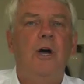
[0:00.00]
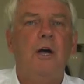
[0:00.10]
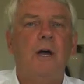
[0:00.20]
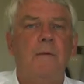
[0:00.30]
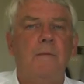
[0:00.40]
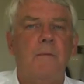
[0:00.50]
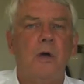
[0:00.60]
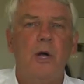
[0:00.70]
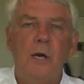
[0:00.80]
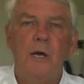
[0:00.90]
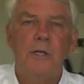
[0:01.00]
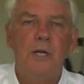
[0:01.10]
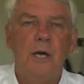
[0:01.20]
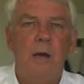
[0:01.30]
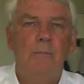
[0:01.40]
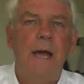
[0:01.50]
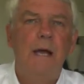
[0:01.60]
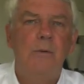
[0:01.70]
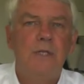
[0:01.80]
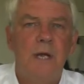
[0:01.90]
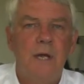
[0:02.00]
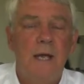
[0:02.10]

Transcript: heard about